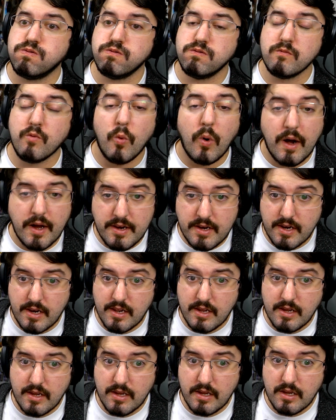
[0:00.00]
One?
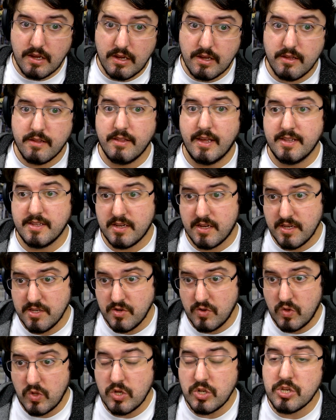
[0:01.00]
That's a
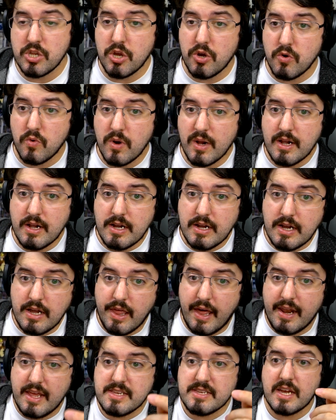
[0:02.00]
hustle. Two,
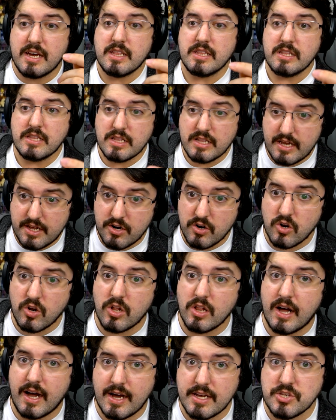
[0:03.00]
that is a literal
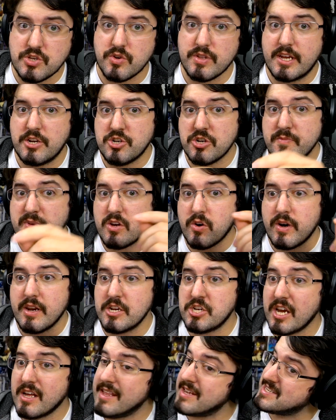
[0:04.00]
hustle that should be going to
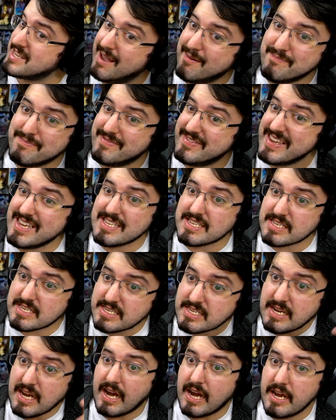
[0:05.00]
jail, except this
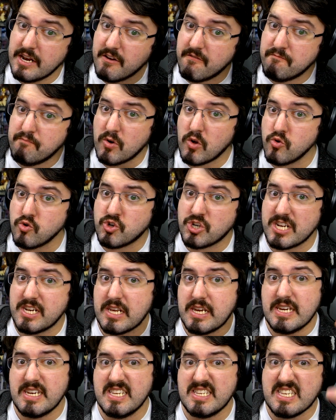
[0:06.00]
kind of bullshit
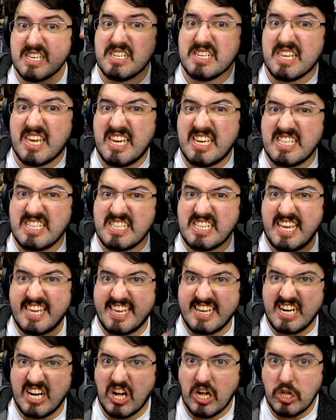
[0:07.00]
isn't
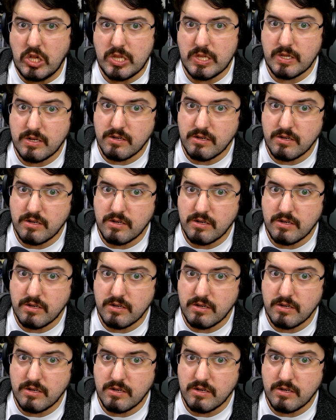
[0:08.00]
illegal.